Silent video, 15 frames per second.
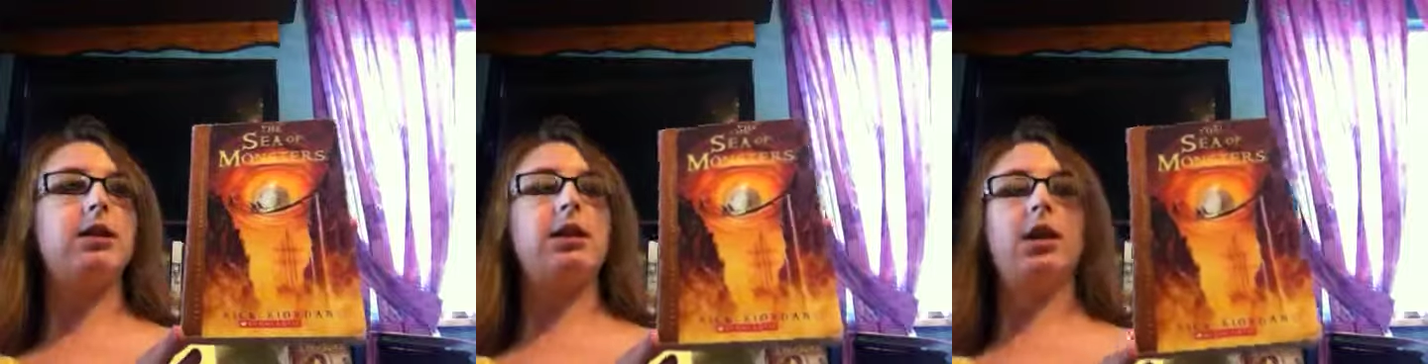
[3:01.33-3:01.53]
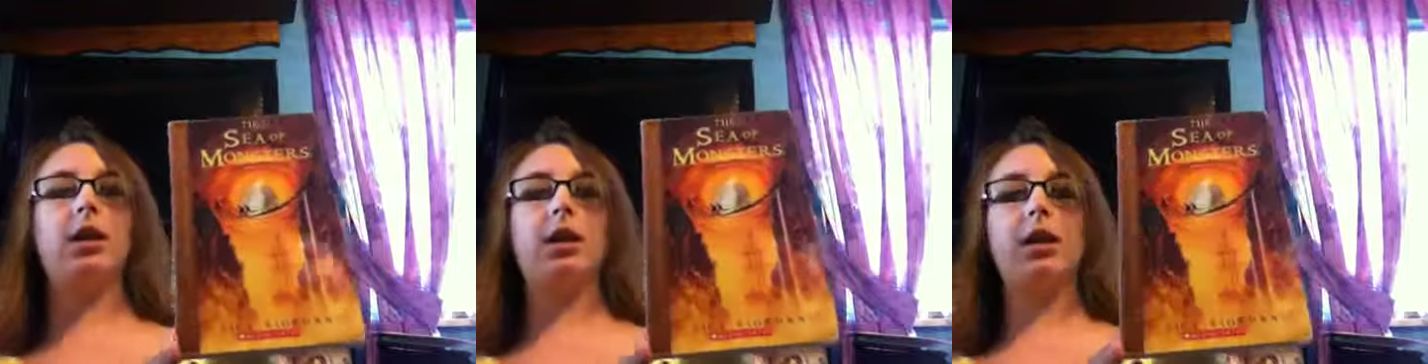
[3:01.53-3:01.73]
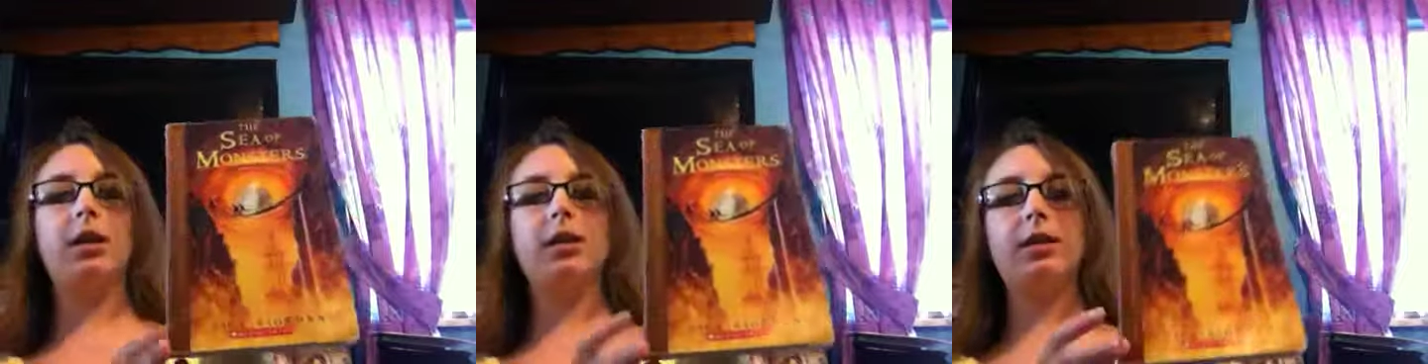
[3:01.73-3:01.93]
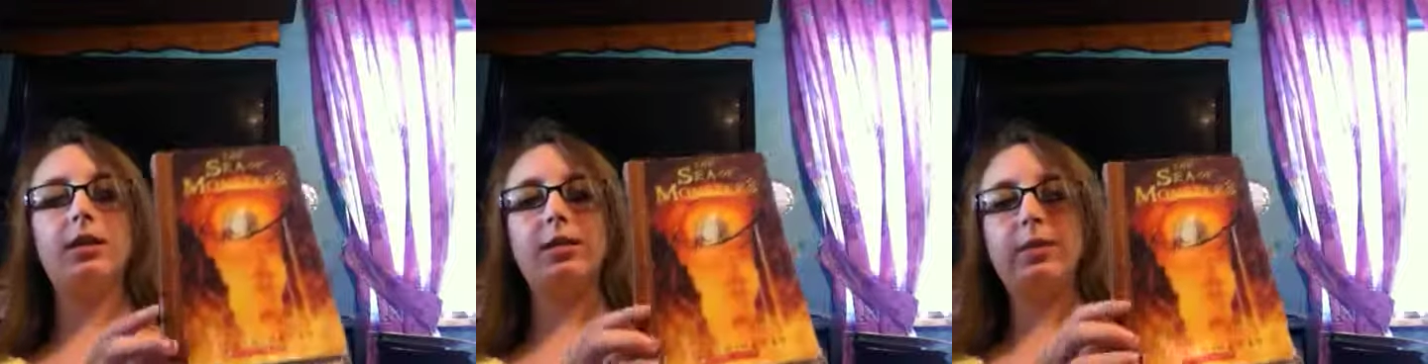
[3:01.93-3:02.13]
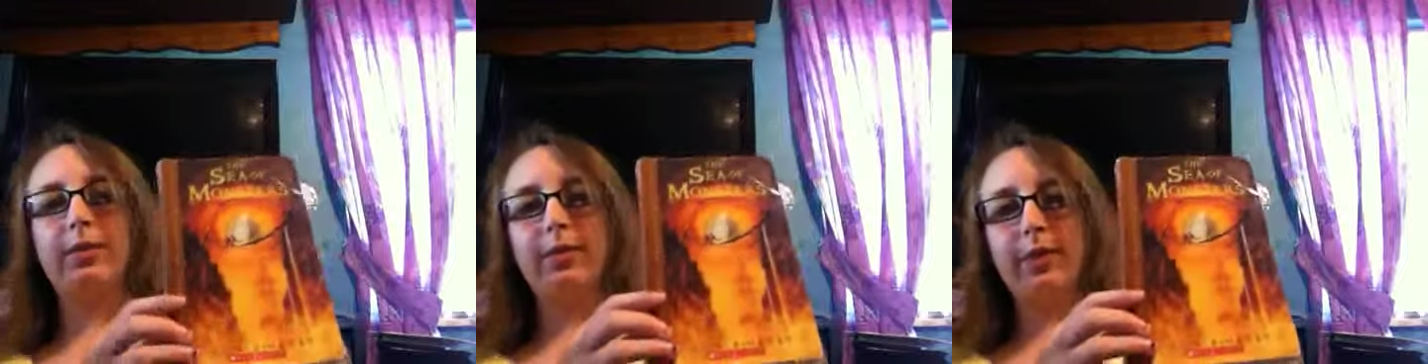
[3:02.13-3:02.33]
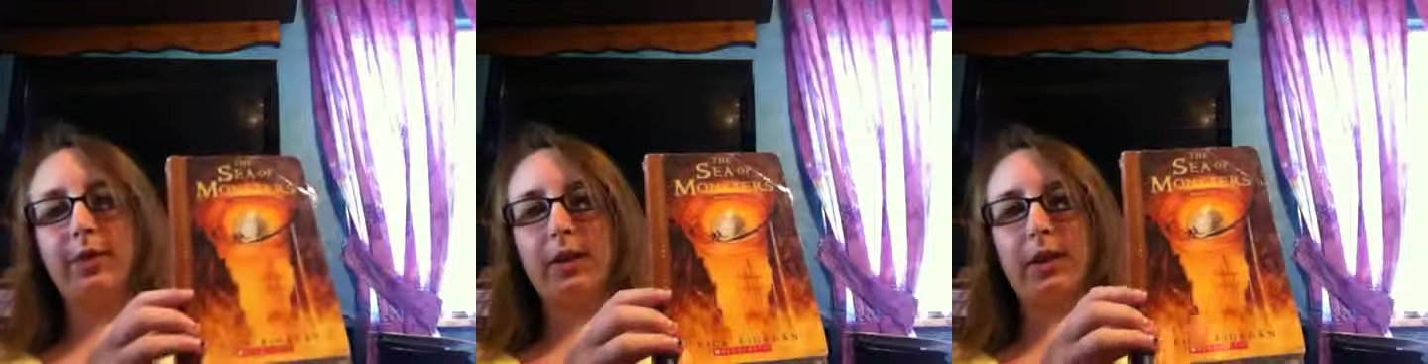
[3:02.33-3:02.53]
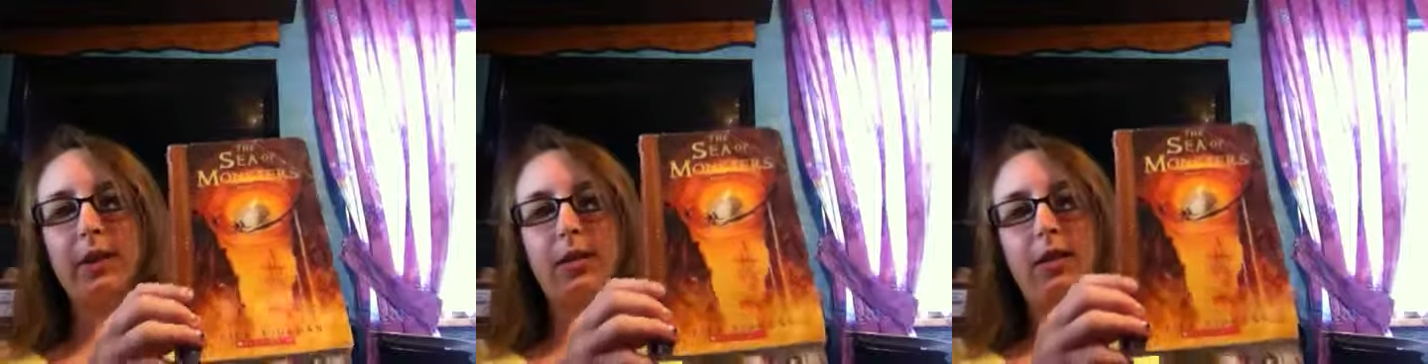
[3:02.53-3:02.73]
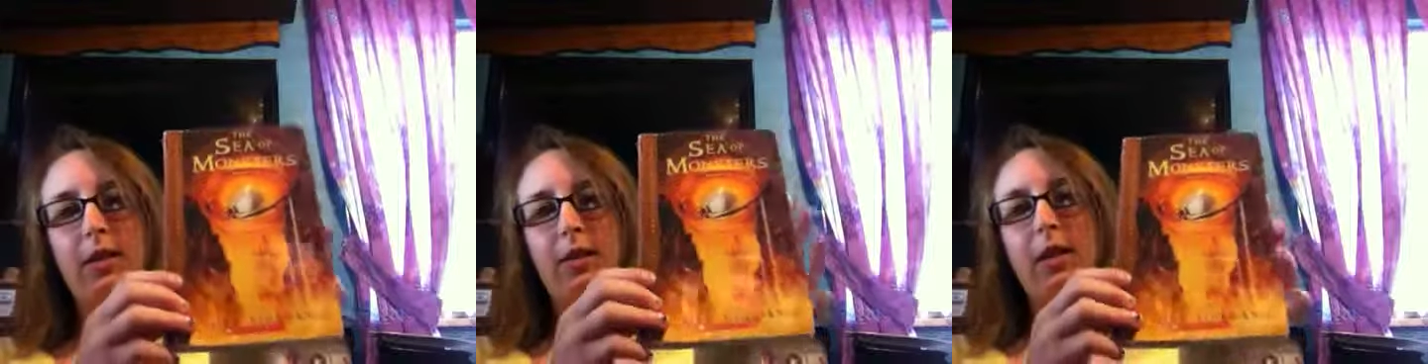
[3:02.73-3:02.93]
series.
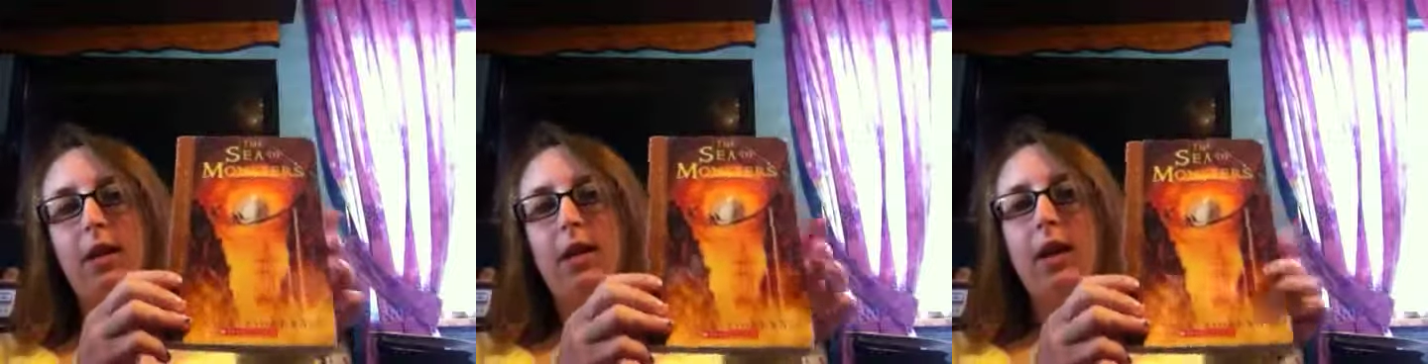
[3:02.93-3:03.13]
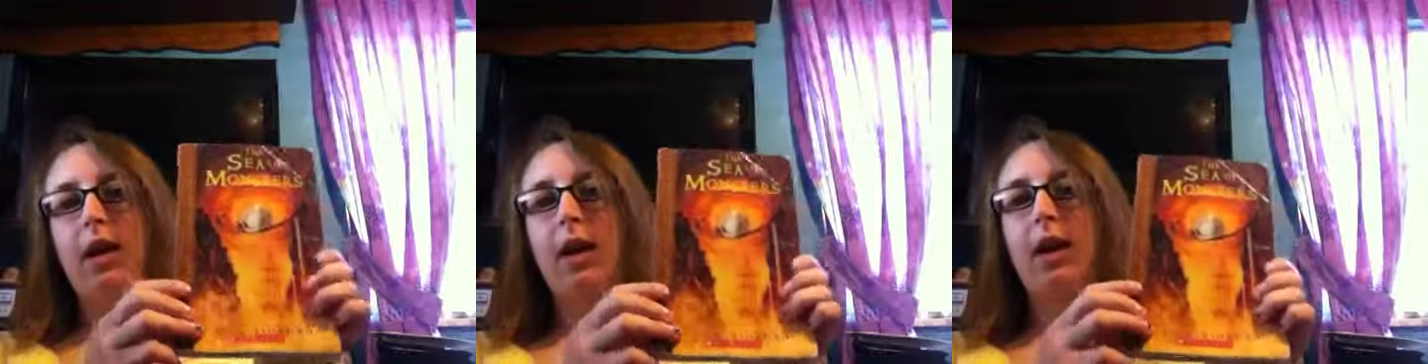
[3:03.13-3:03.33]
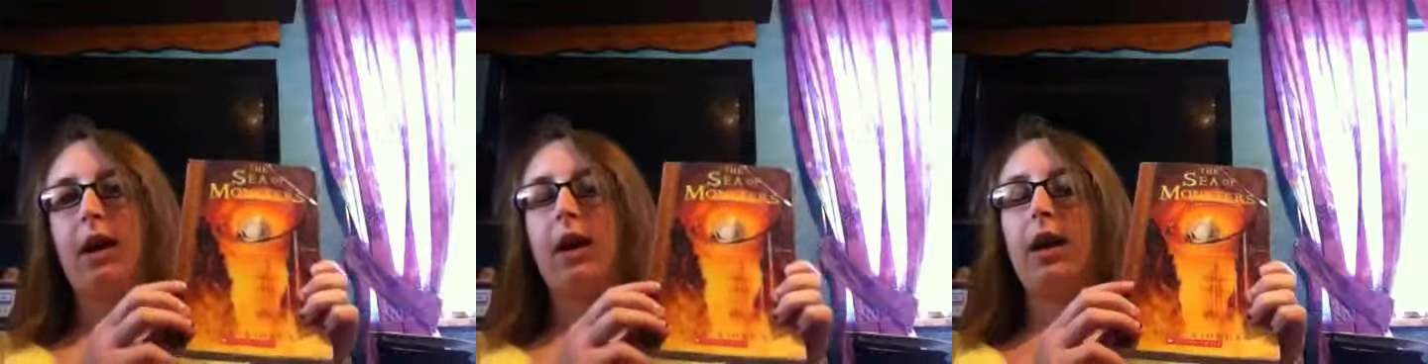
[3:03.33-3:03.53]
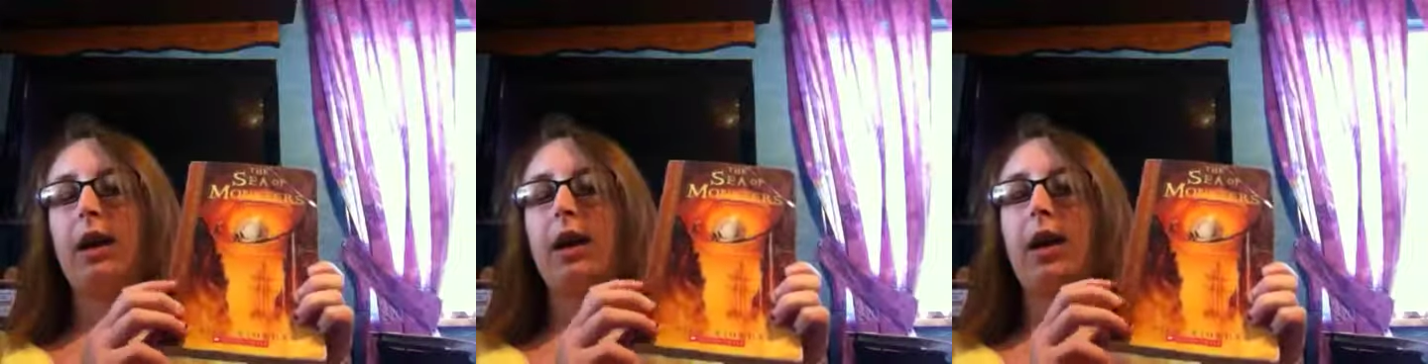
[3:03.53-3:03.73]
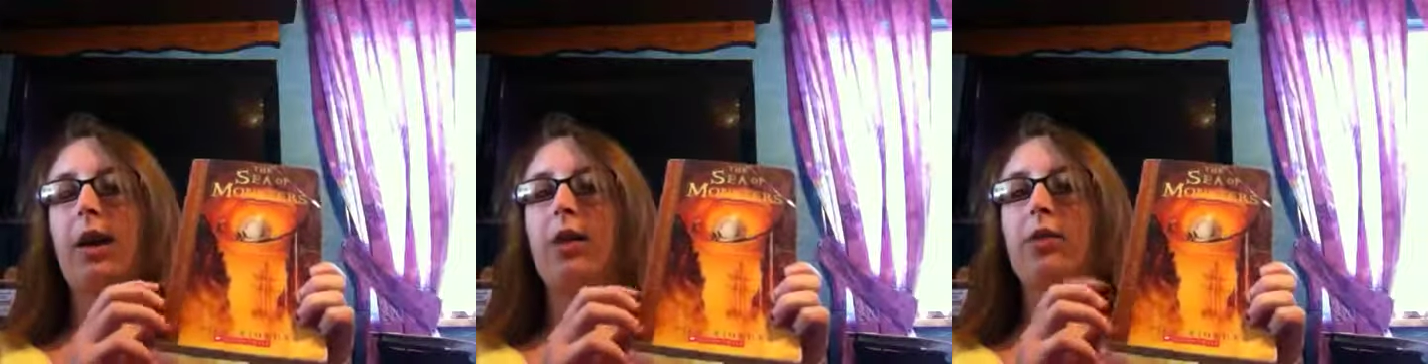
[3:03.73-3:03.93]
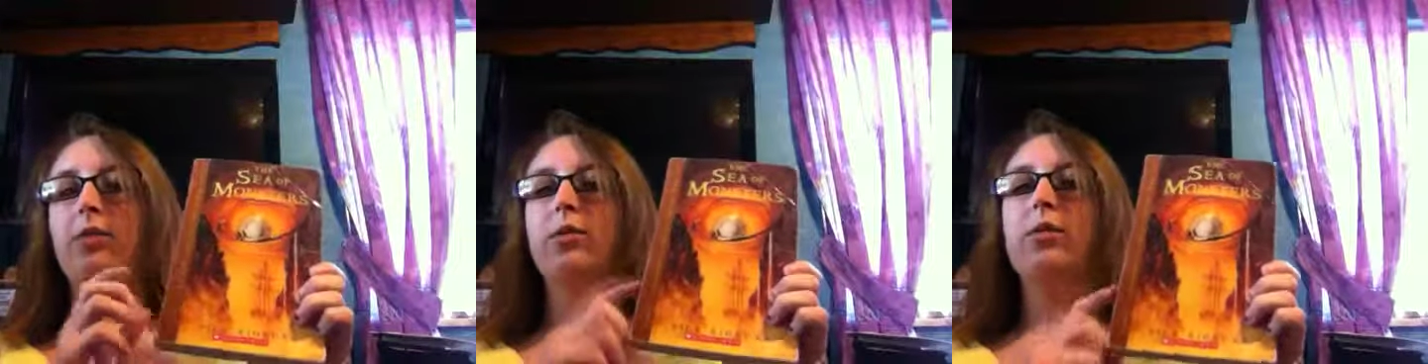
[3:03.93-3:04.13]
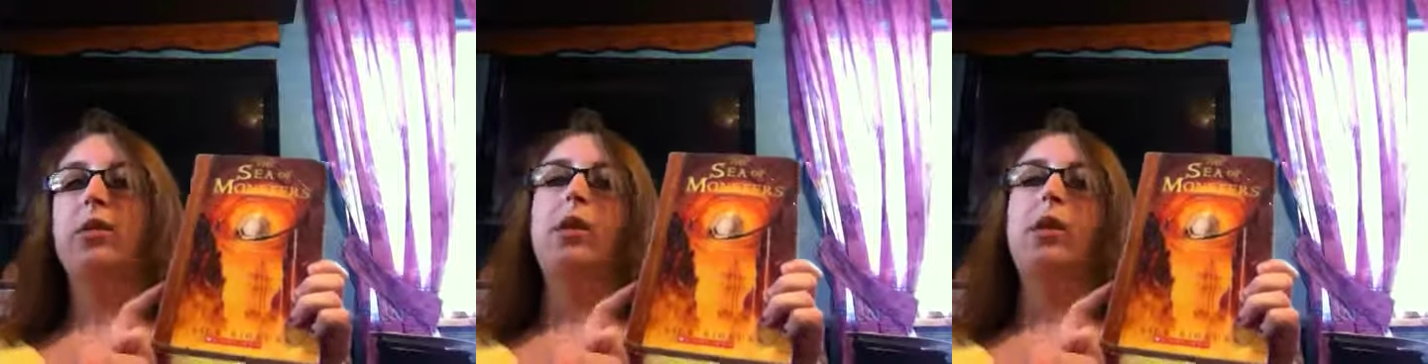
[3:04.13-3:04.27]
And now